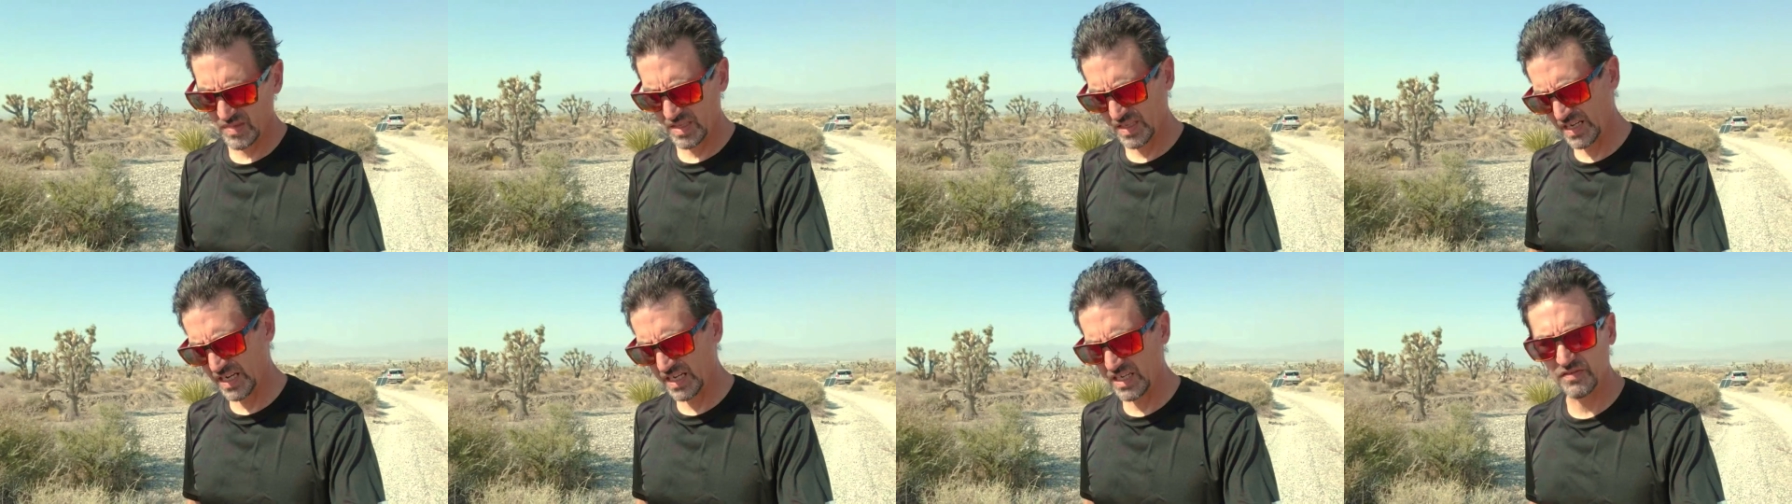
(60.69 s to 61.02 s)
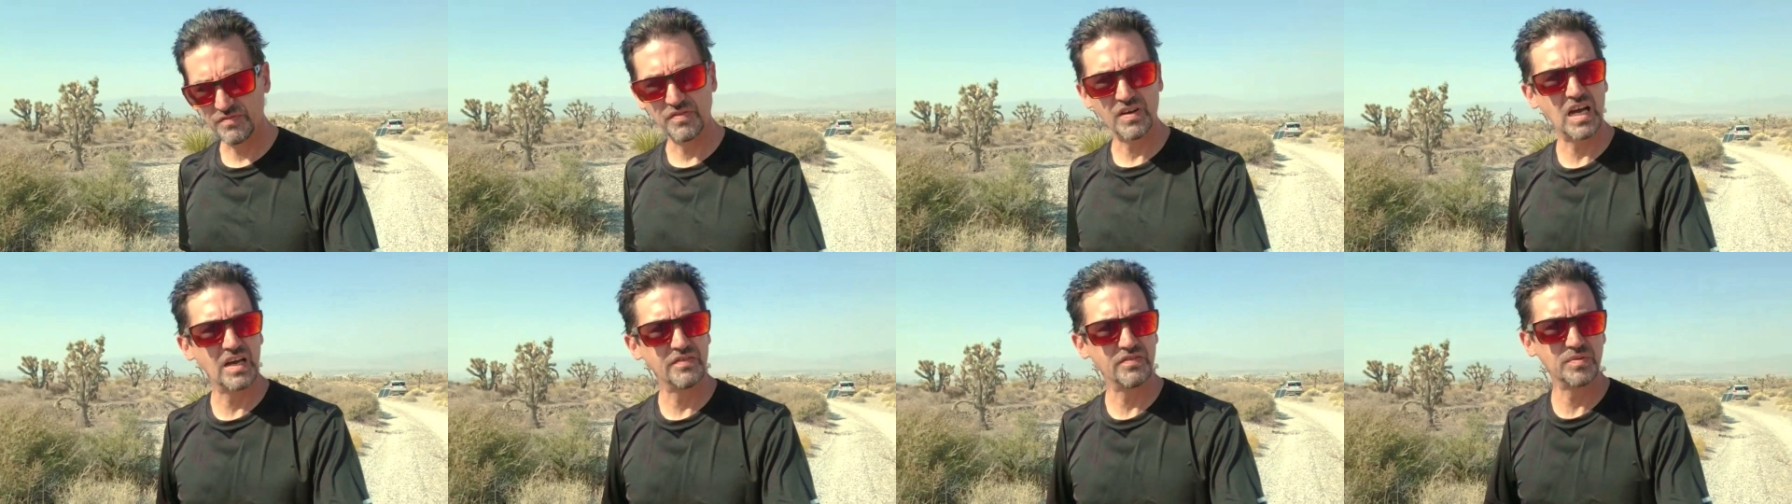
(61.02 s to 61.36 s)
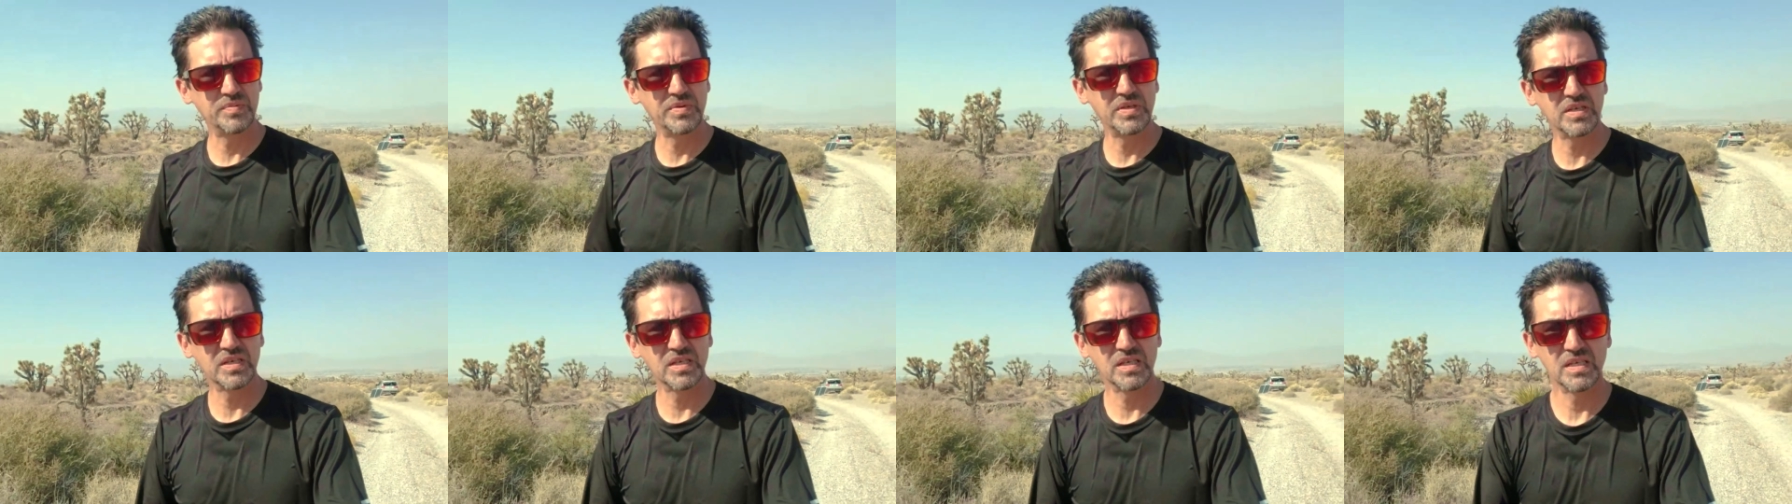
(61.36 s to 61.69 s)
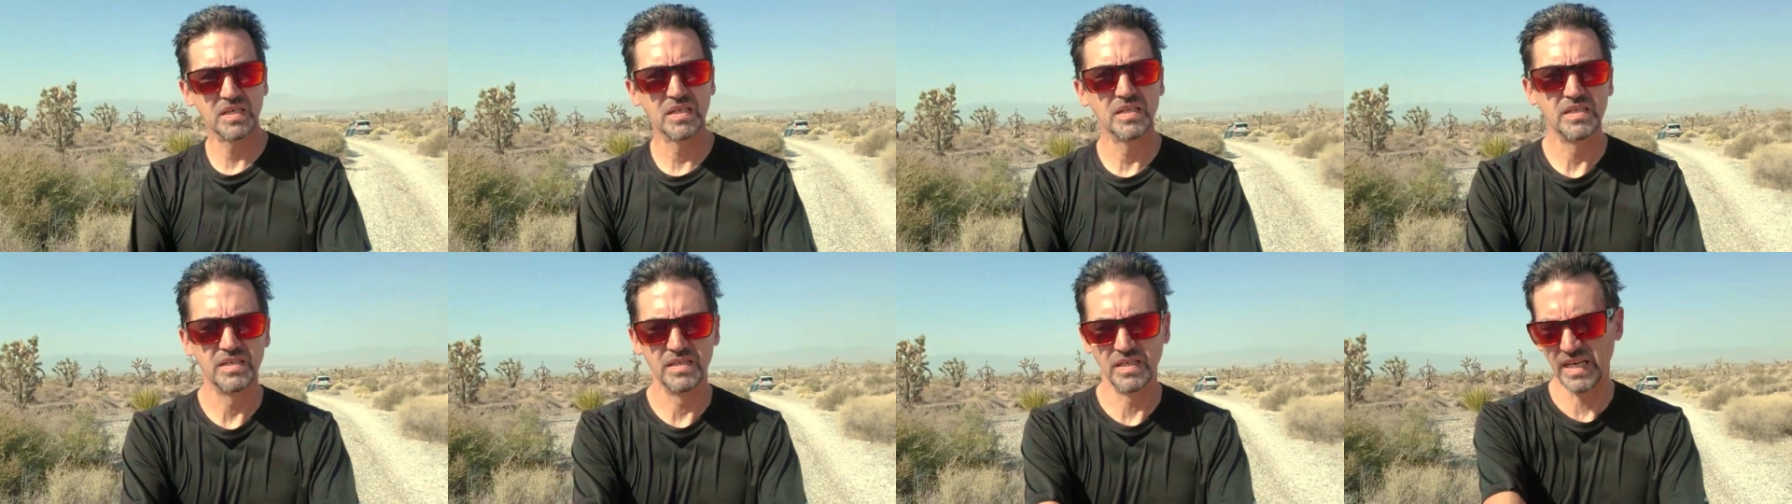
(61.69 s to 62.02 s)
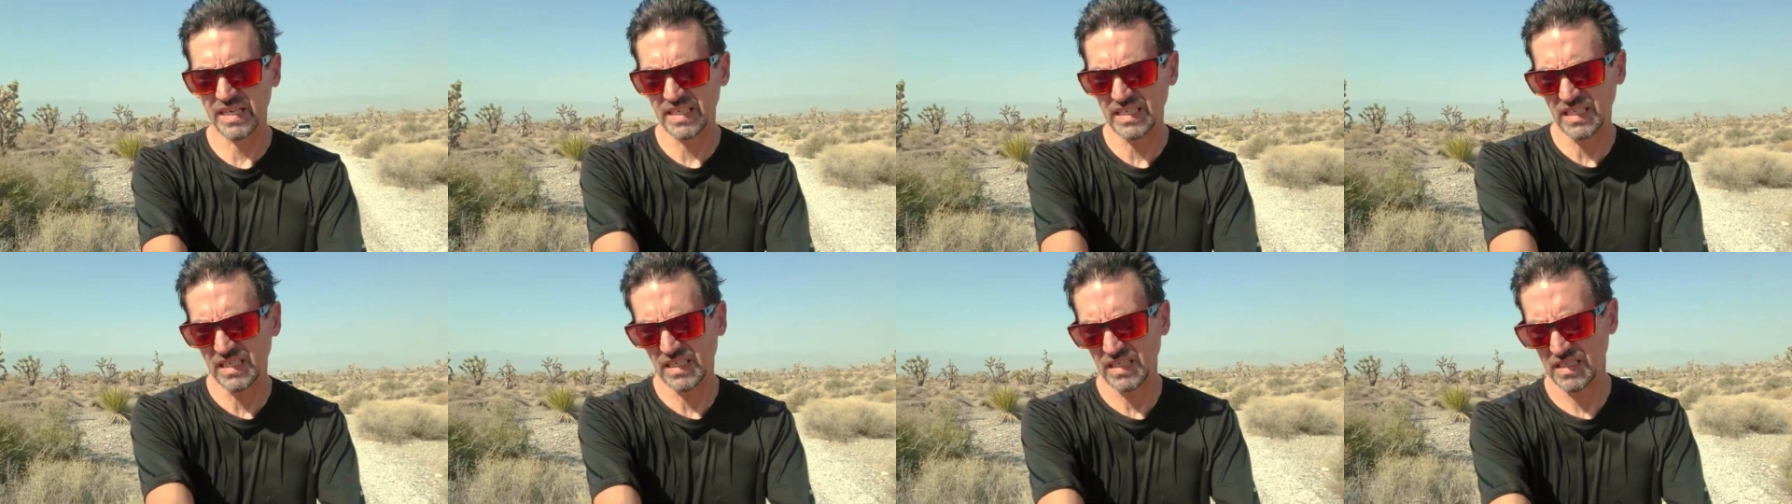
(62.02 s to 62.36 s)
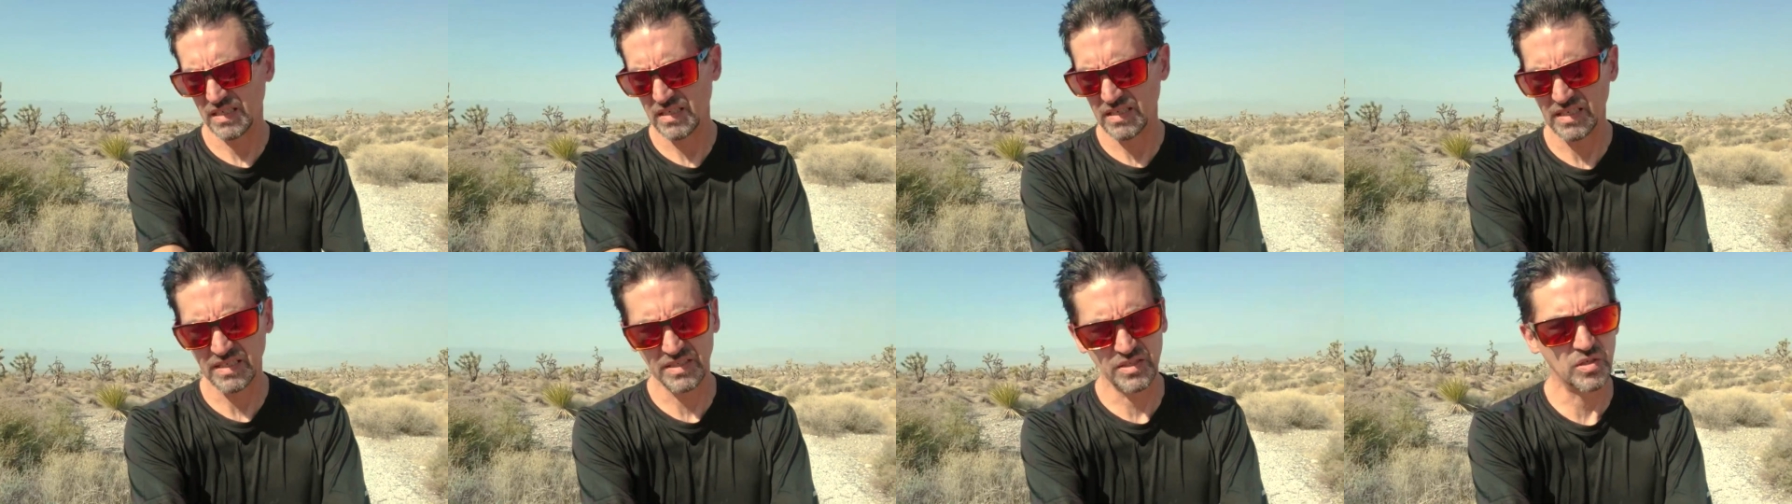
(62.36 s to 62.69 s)
95 up here. 90,
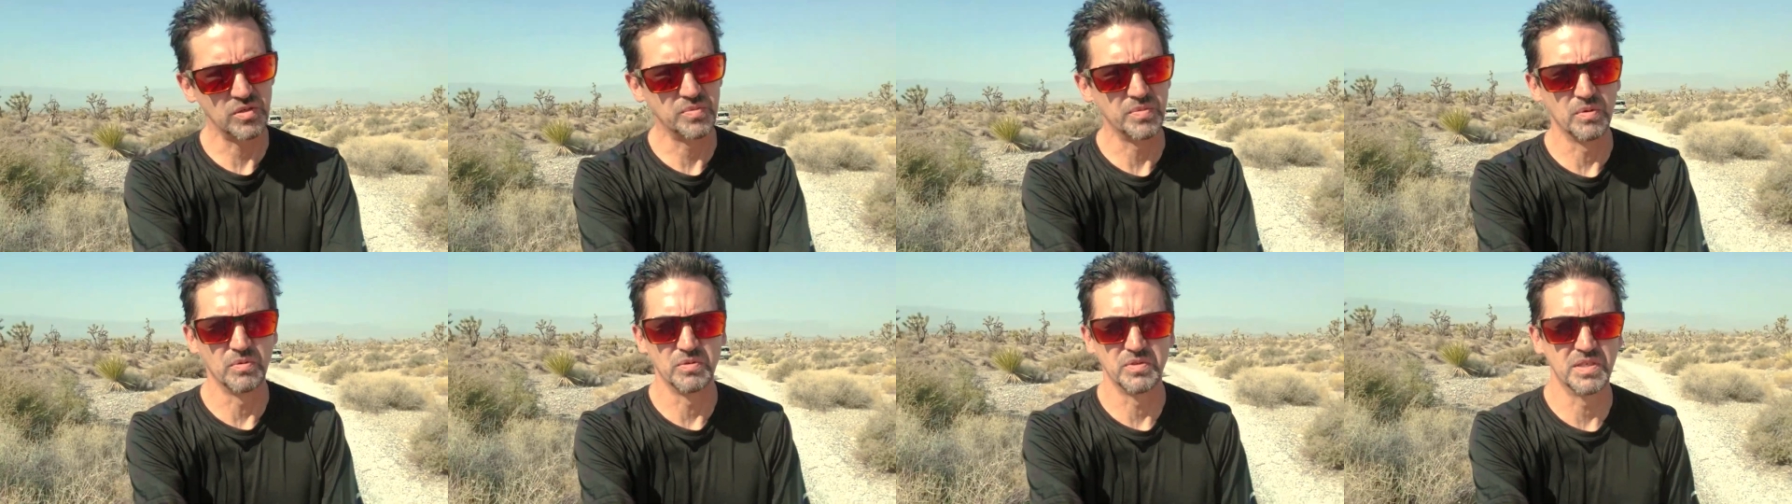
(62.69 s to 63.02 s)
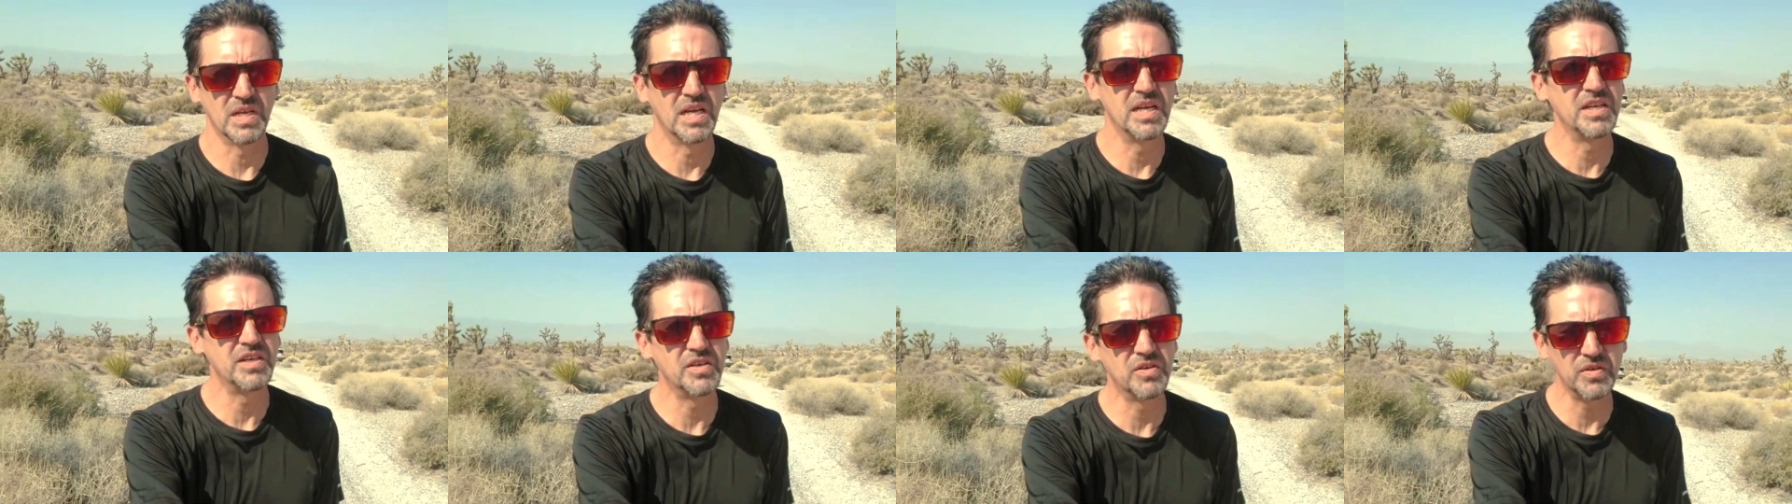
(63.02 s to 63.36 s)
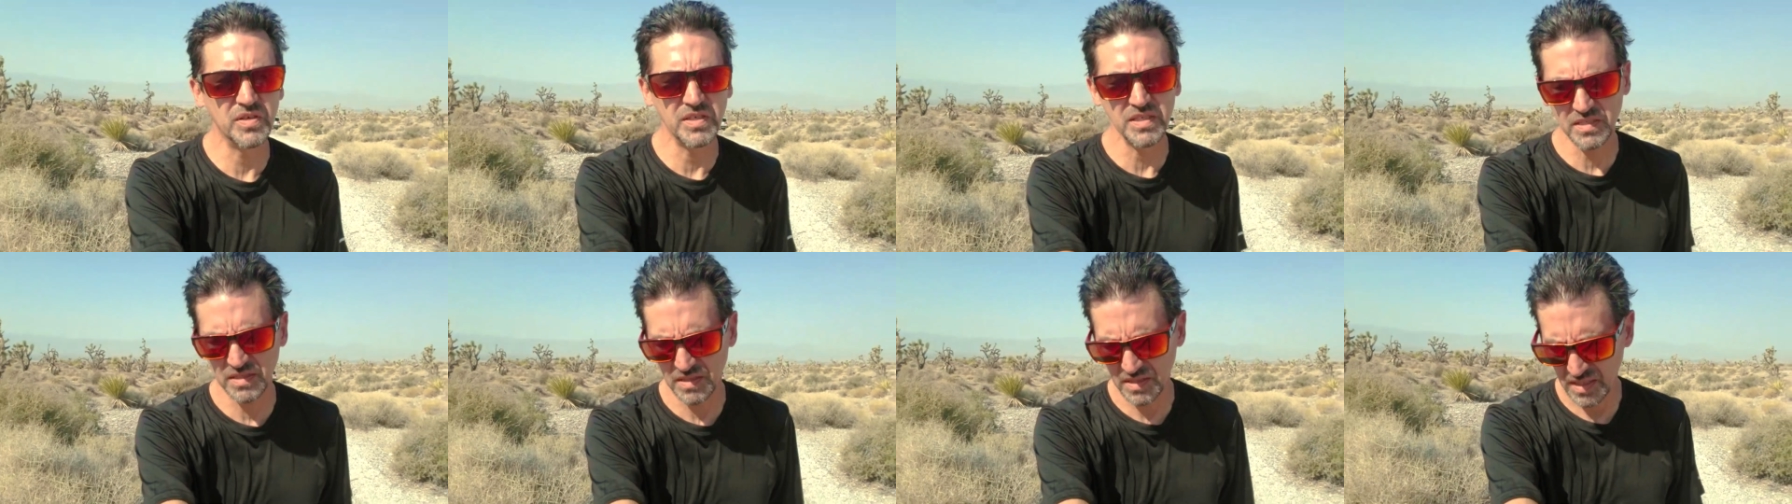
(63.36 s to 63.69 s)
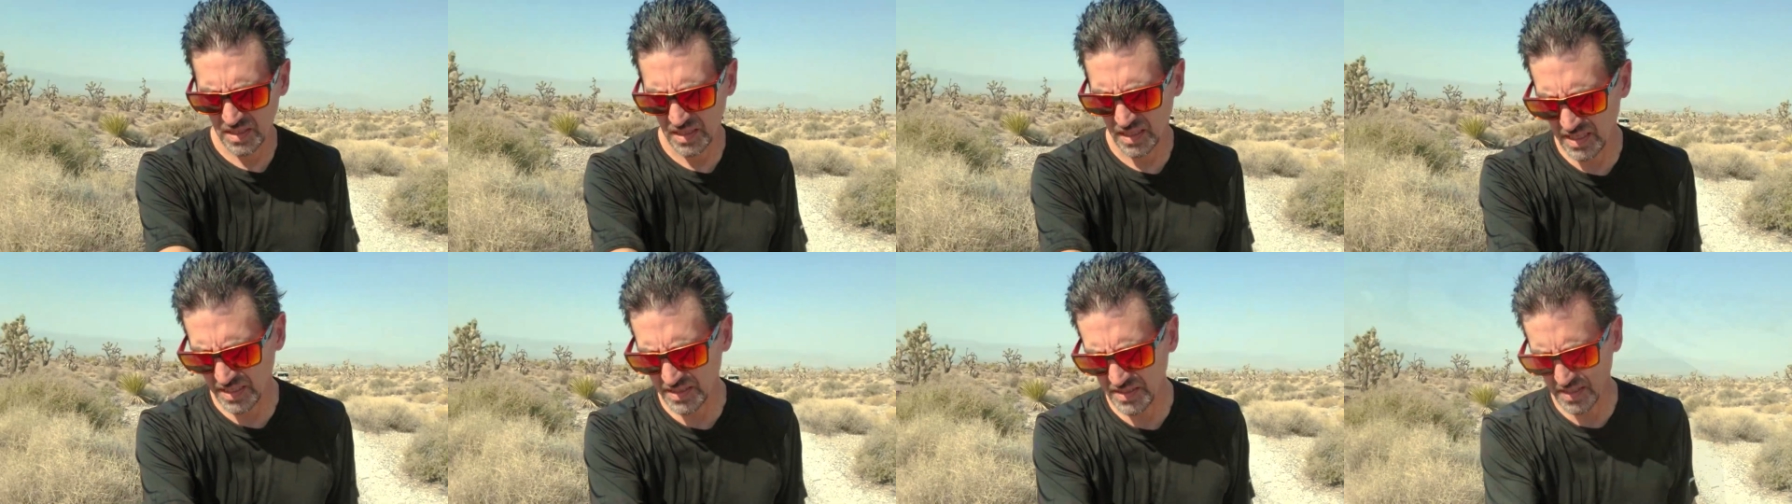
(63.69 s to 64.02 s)
excuse me, it was 90 degrees last